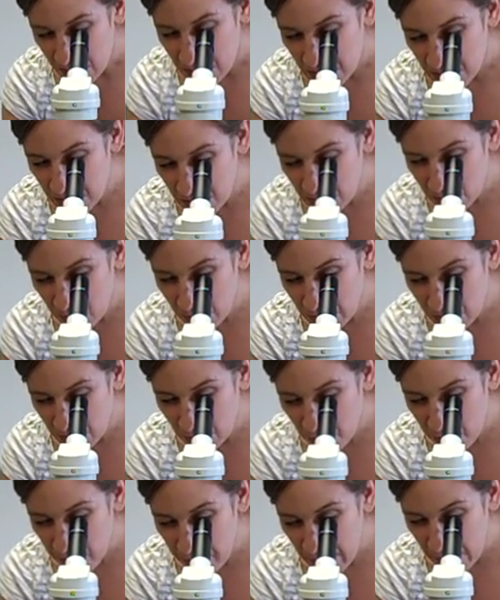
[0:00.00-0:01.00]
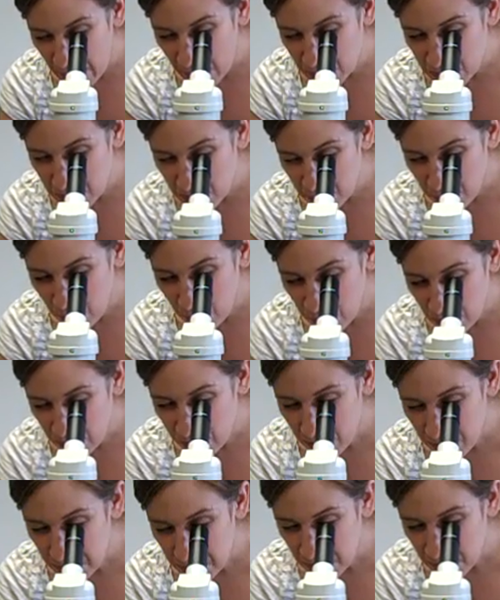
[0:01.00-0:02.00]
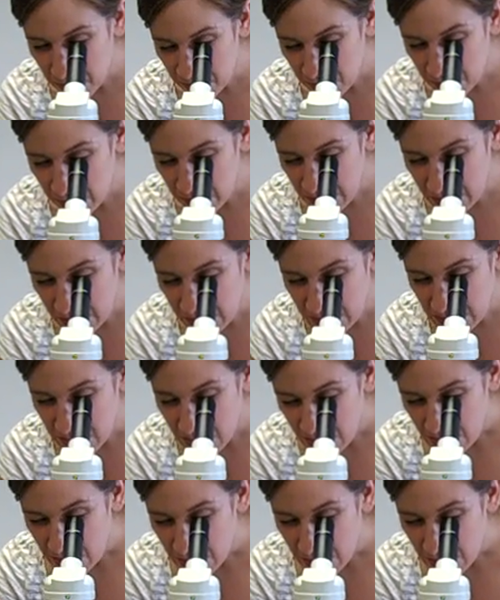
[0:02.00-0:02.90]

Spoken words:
And you want to go past the point of it being focused